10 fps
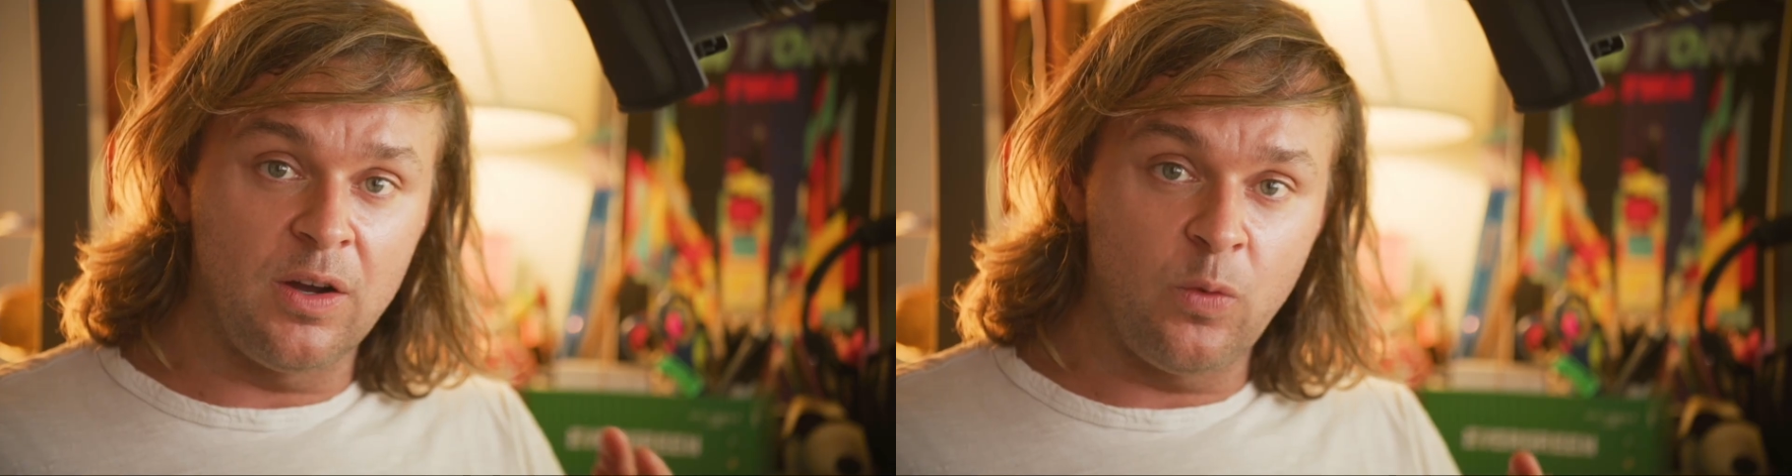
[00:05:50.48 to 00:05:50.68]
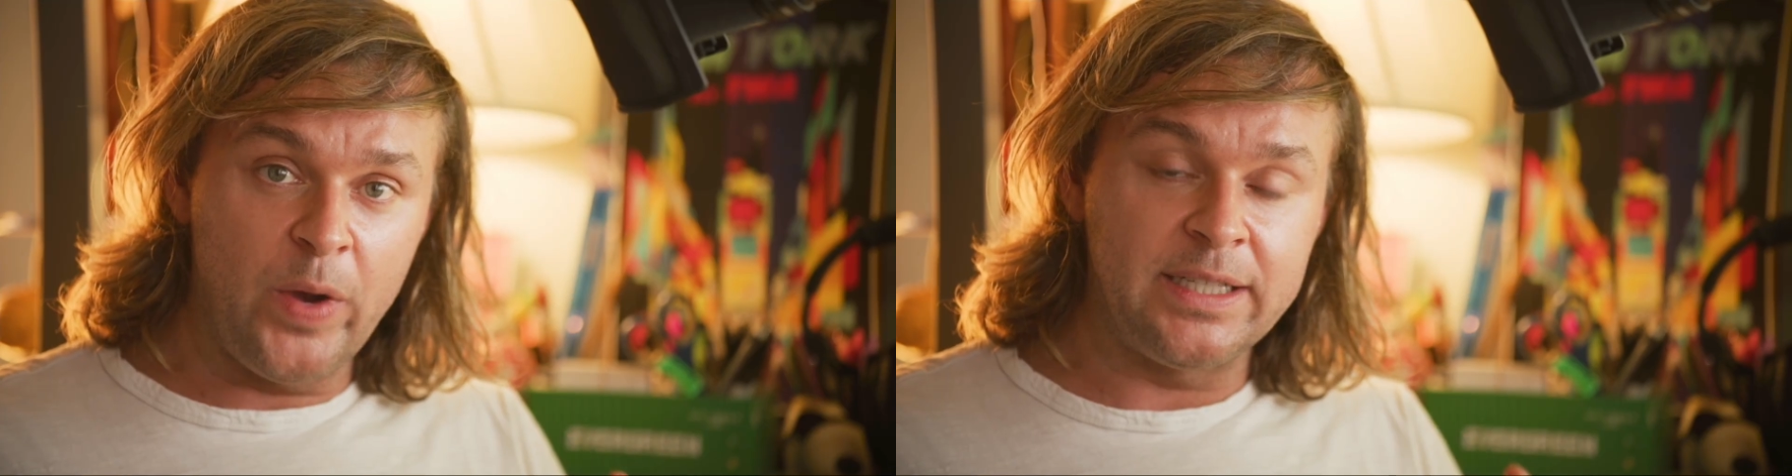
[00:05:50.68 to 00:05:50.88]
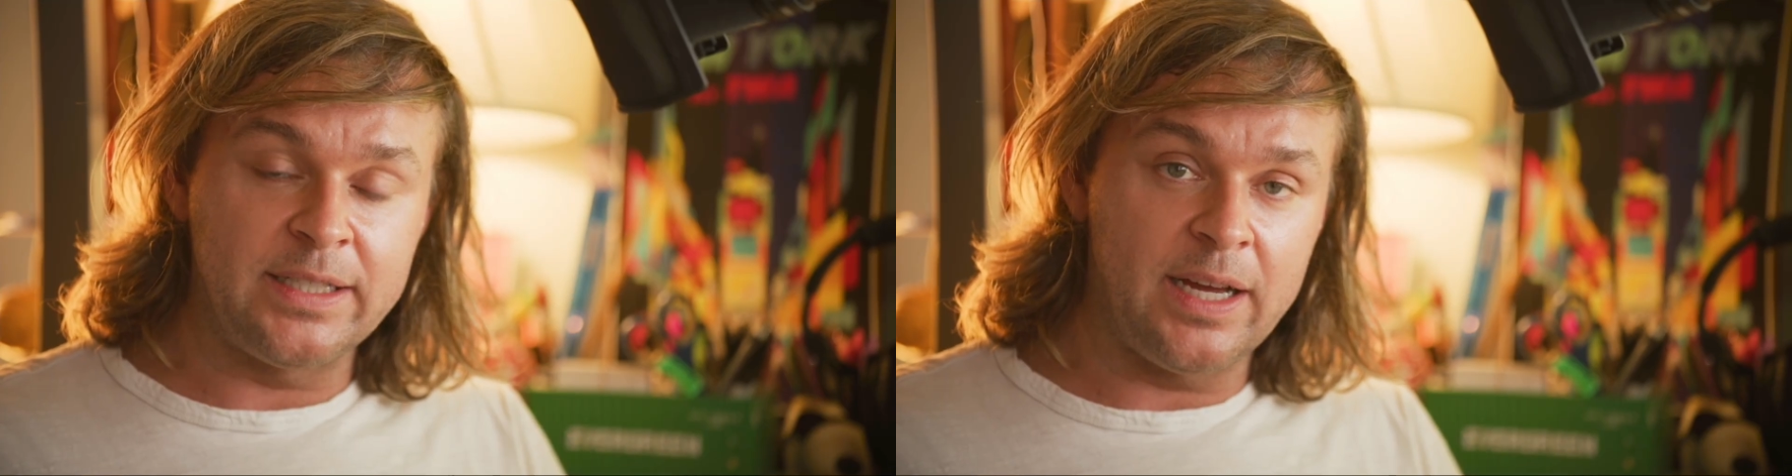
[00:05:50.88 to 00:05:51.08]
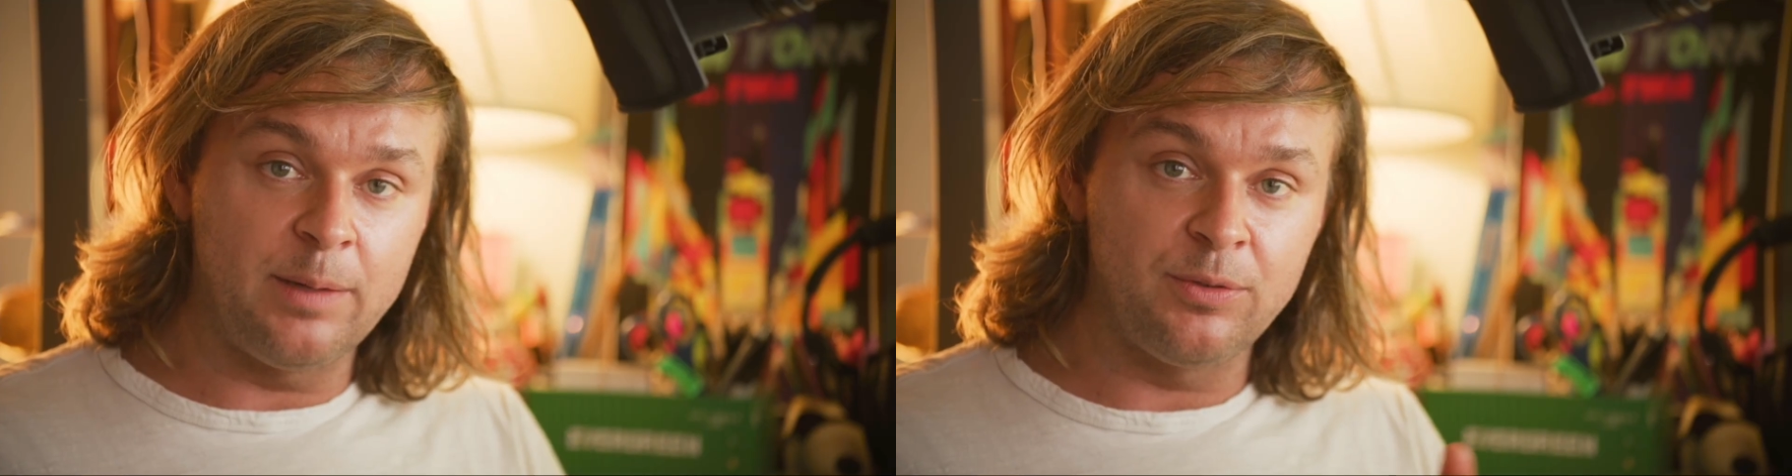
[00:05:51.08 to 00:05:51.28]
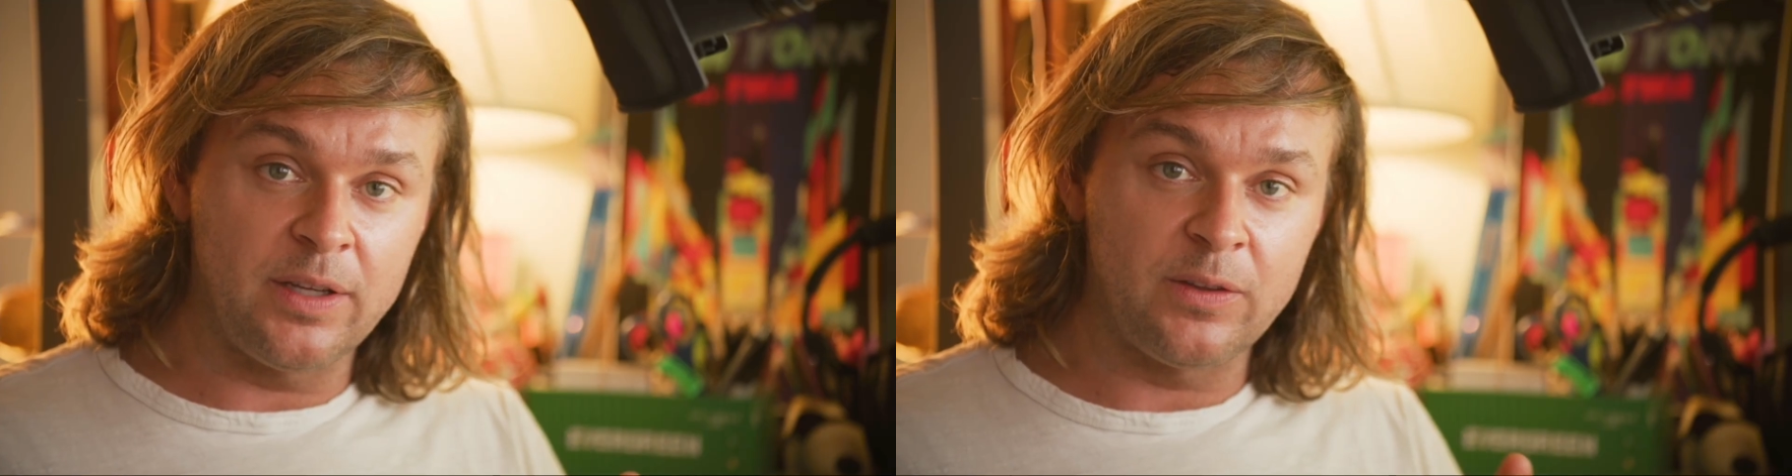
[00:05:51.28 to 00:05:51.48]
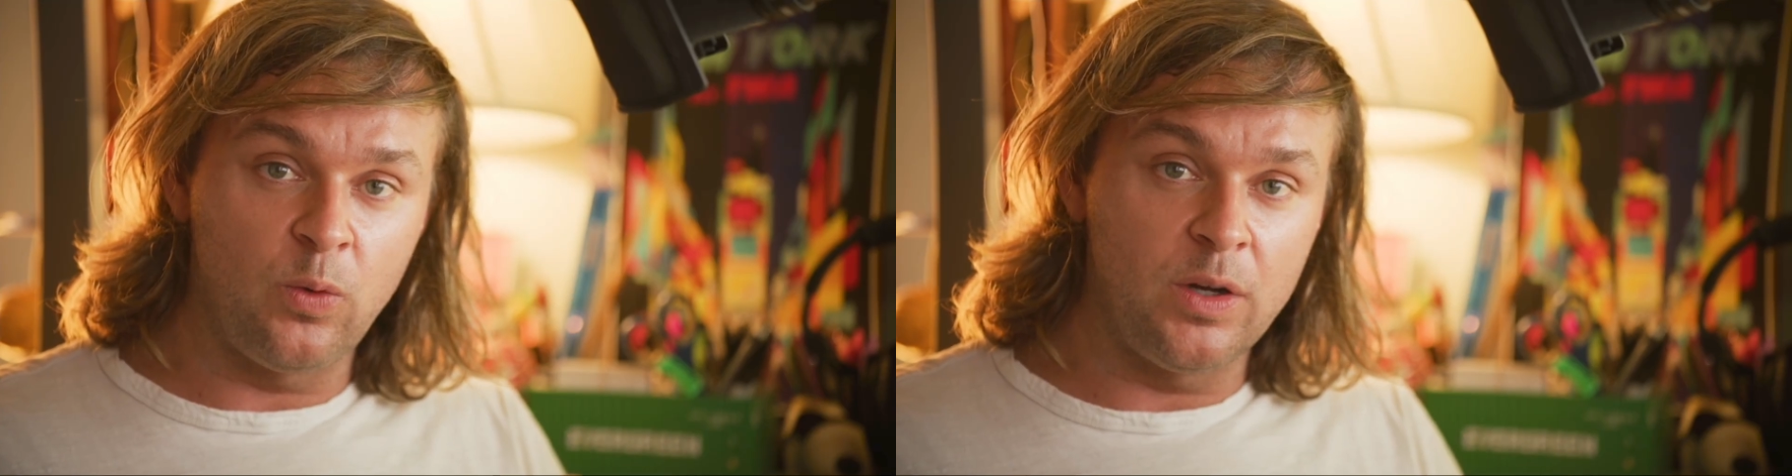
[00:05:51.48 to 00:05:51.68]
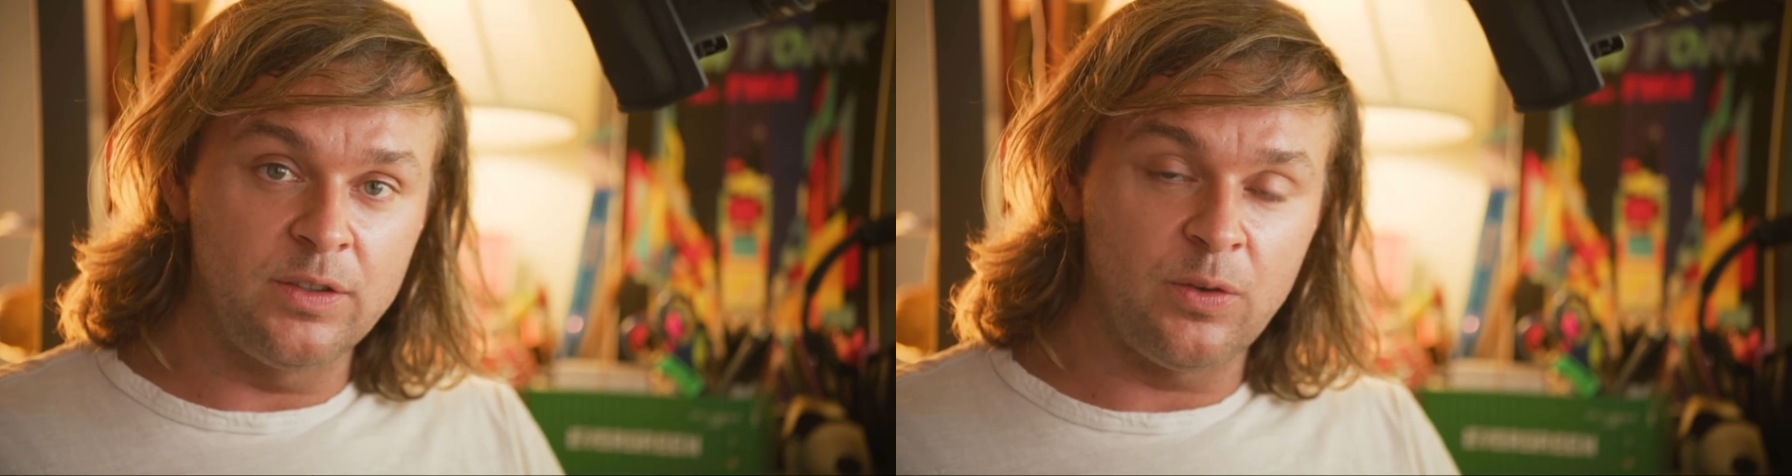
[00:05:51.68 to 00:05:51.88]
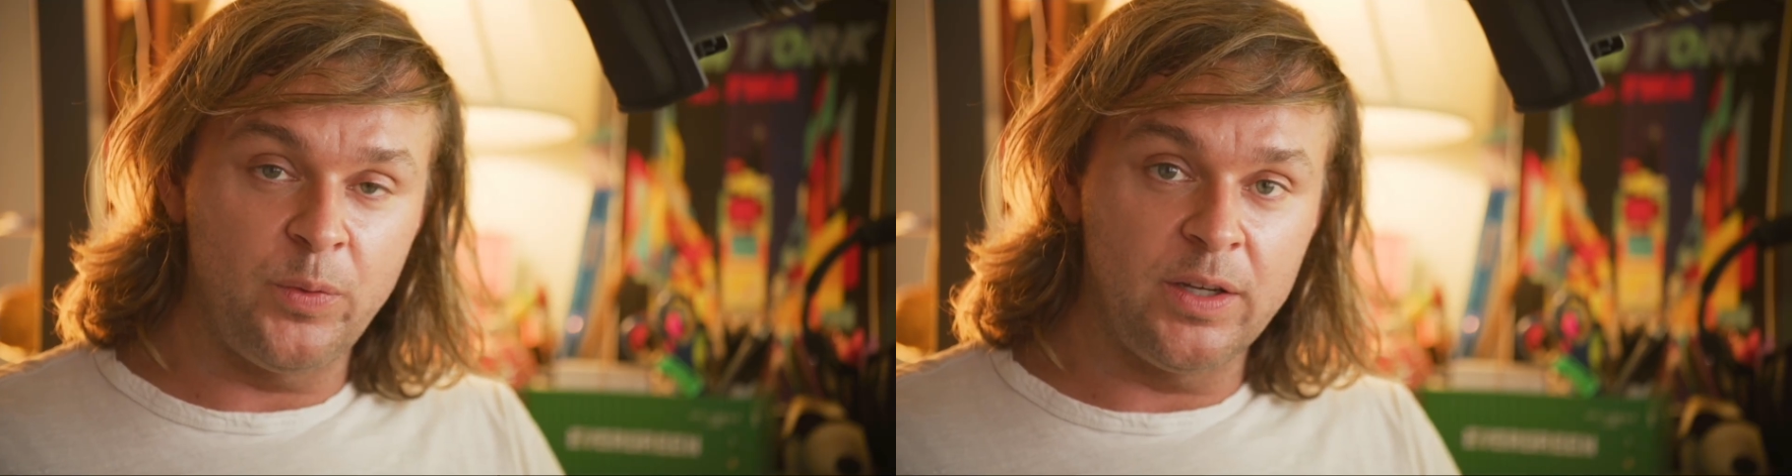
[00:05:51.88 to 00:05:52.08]
wait times like the
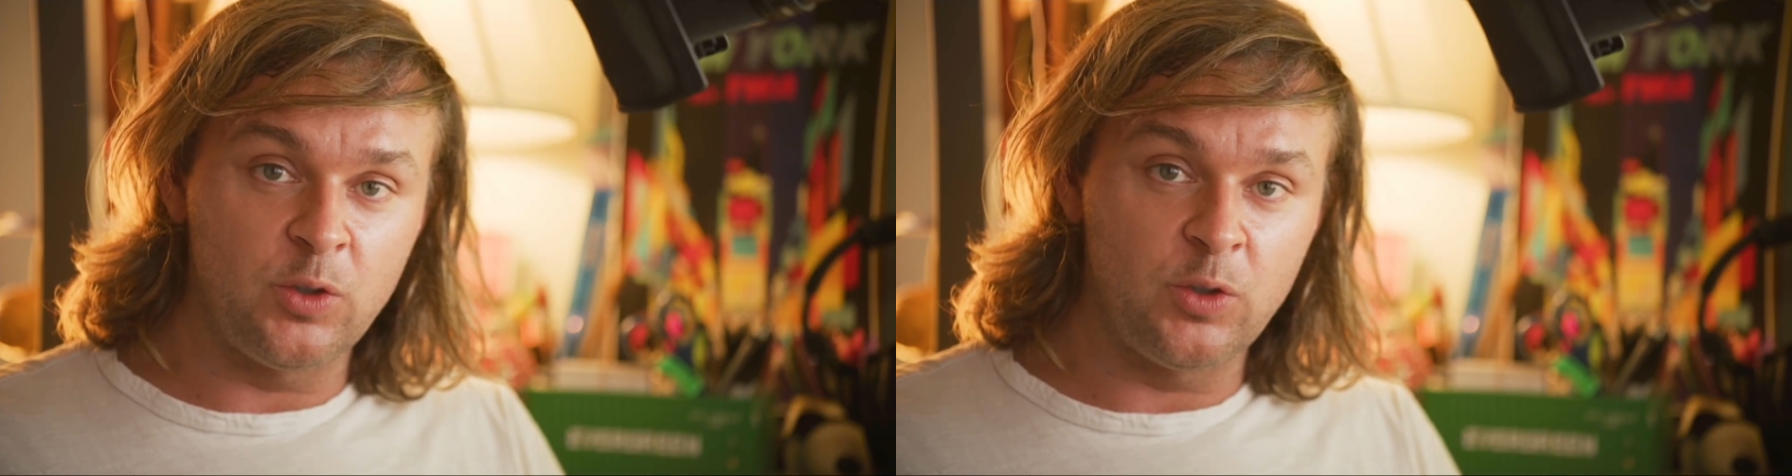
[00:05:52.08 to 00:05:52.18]
ones that we